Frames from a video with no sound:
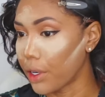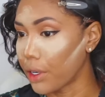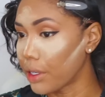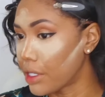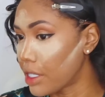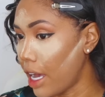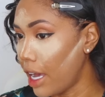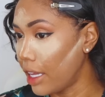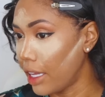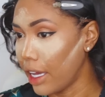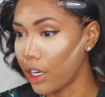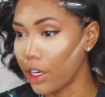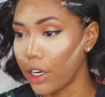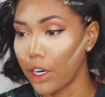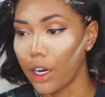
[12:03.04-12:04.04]
works. I
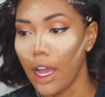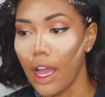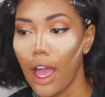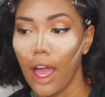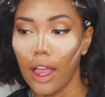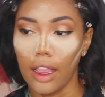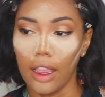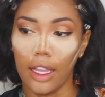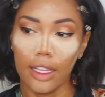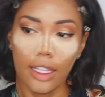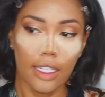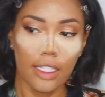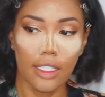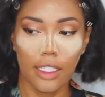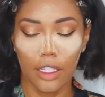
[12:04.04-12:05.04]
like her. Let
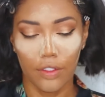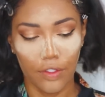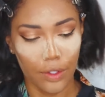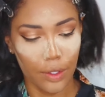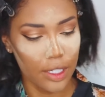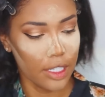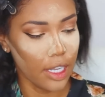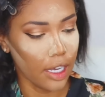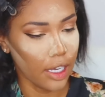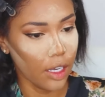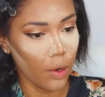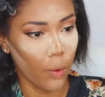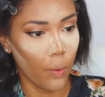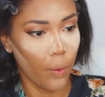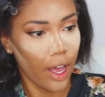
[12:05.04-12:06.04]
that sit for a
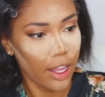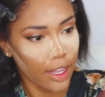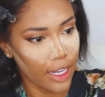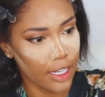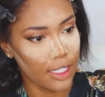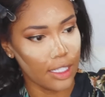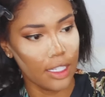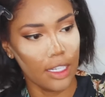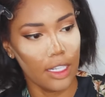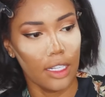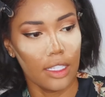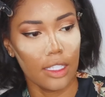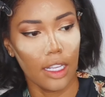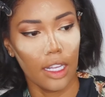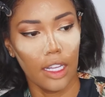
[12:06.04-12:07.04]
second. While that
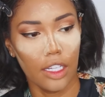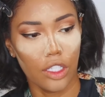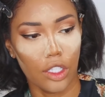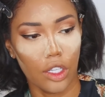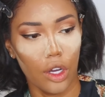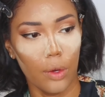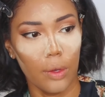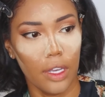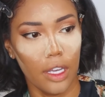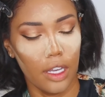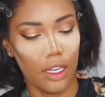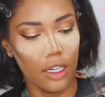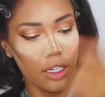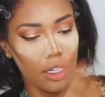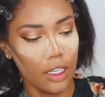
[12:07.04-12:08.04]
sits, let's go
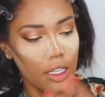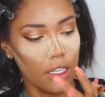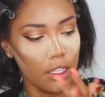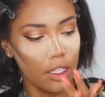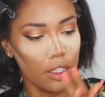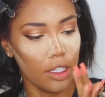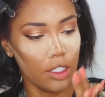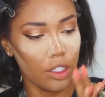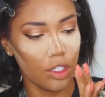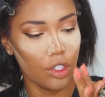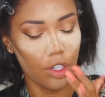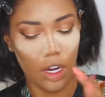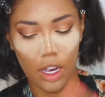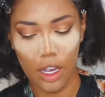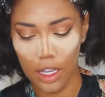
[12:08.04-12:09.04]
in. These are
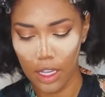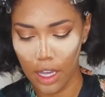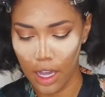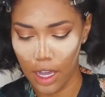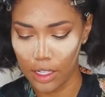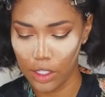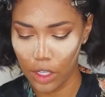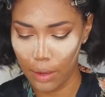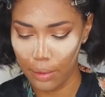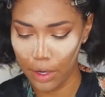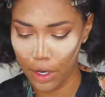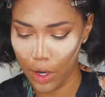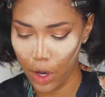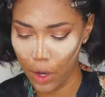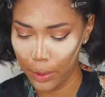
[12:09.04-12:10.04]
dry? Yeah. So I'm going
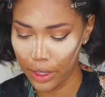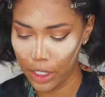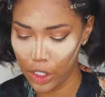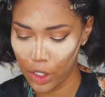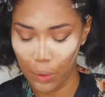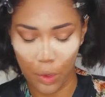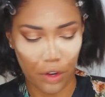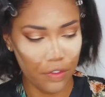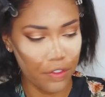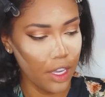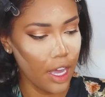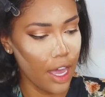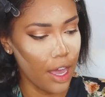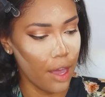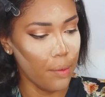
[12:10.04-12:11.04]
to go in with this
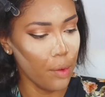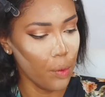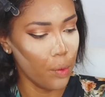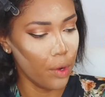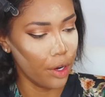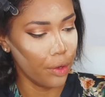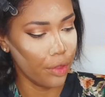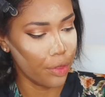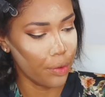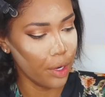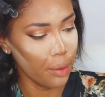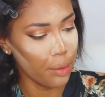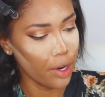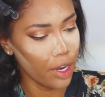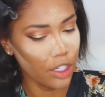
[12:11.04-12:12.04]
Morphe
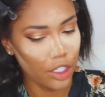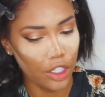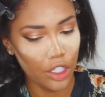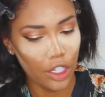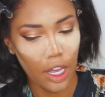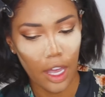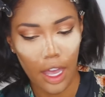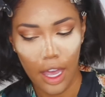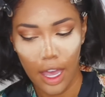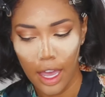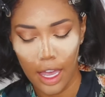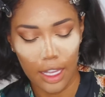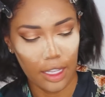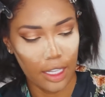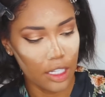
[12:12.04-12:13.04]
M103 brush,
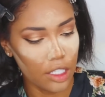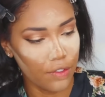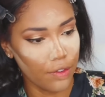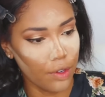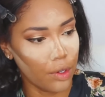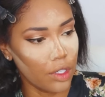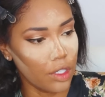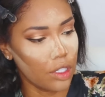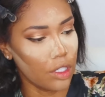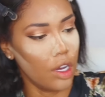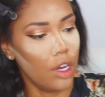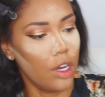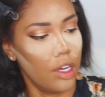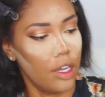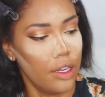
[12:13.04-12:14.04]
and let's focus
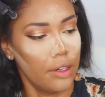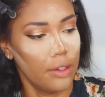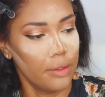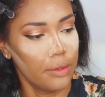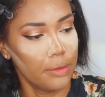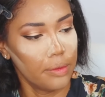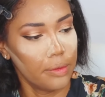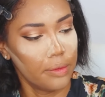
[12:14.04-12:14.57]
on